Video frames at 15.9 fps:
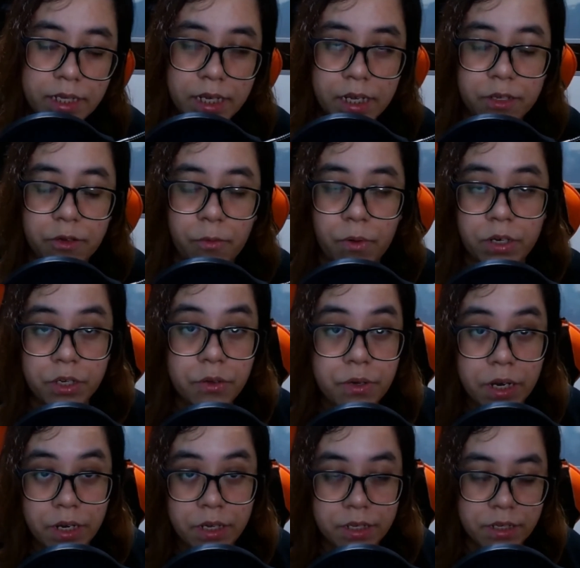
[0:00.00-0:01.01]
Saito were new
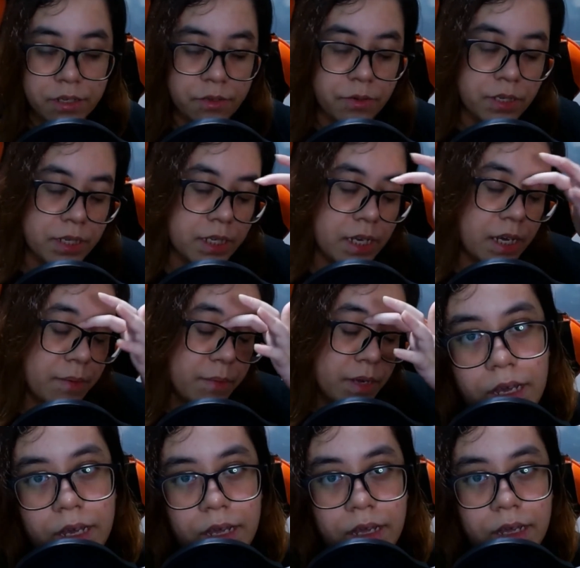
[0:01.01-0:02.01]
characters to this game,
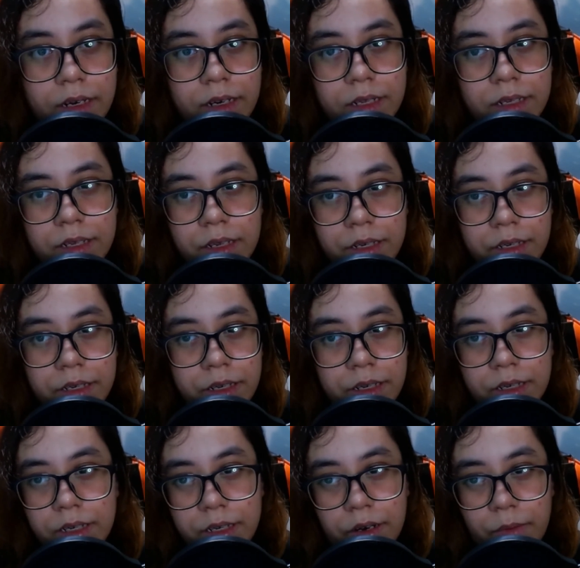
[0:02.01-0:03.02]
and there's
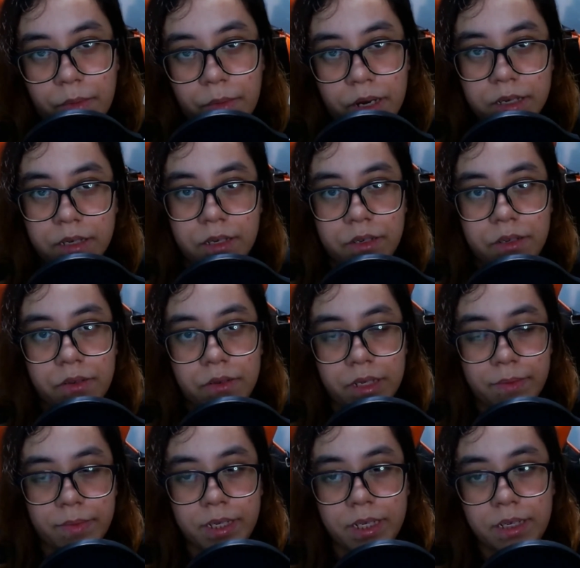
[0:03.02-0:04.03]
not much to
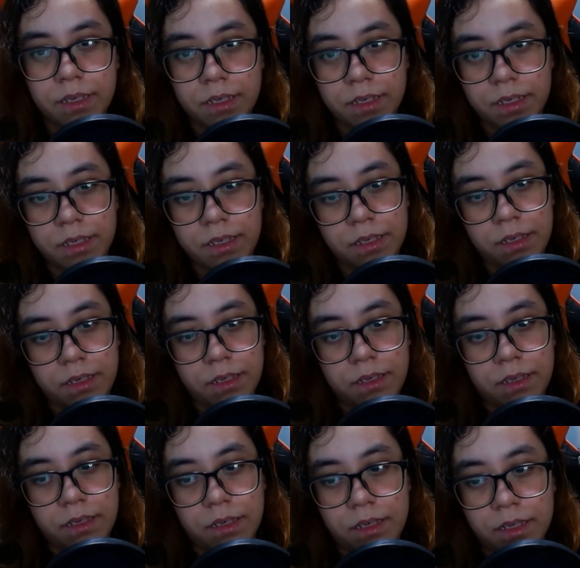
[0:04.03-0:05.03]
him either.
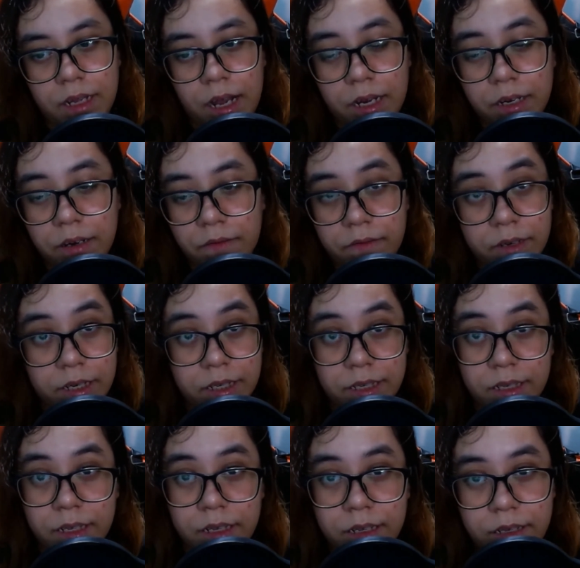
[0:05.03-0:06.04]
He died of a
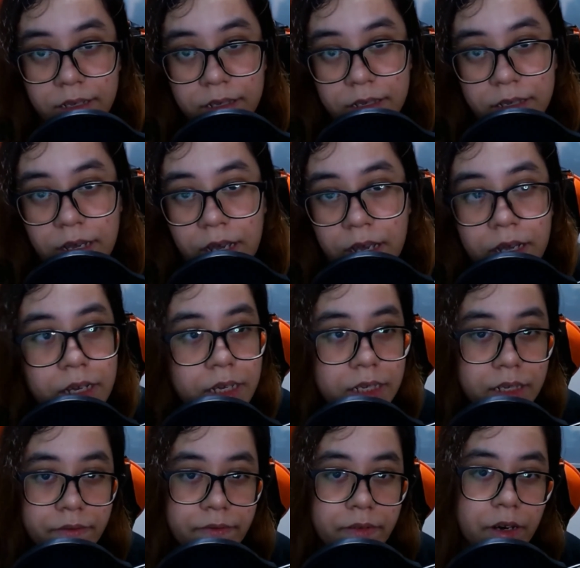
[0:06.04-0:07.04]
disease. He's
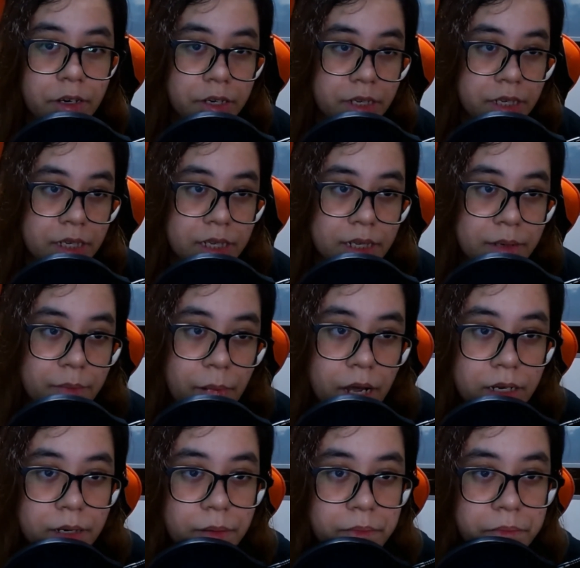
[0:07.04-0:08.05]
a very
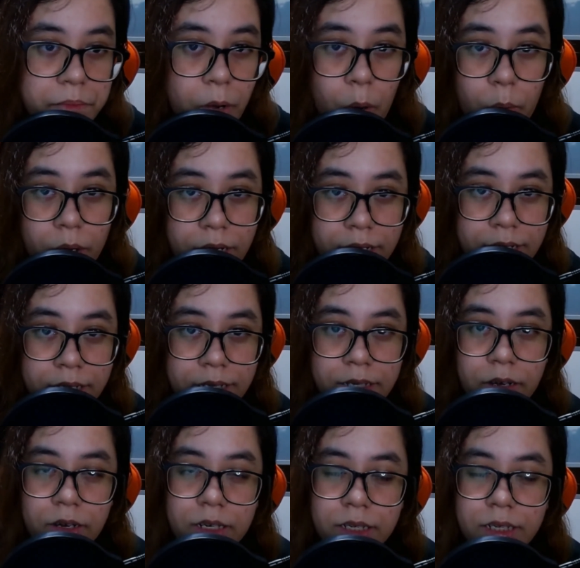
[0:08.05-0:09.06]
smart boy. He's
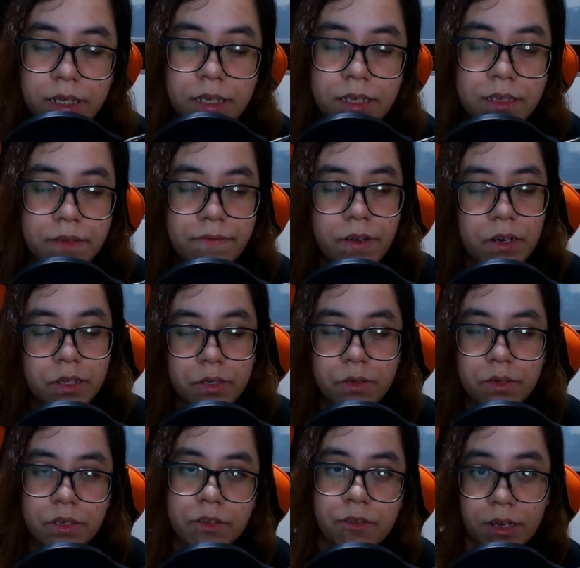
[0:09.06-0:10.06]
very
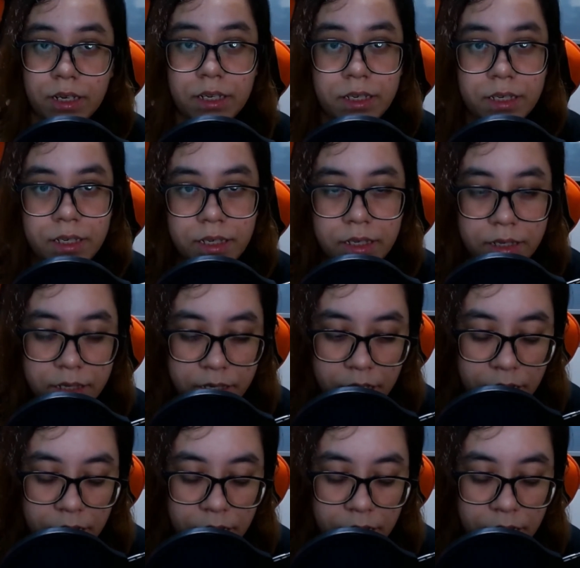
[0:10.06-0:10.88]
good strategist.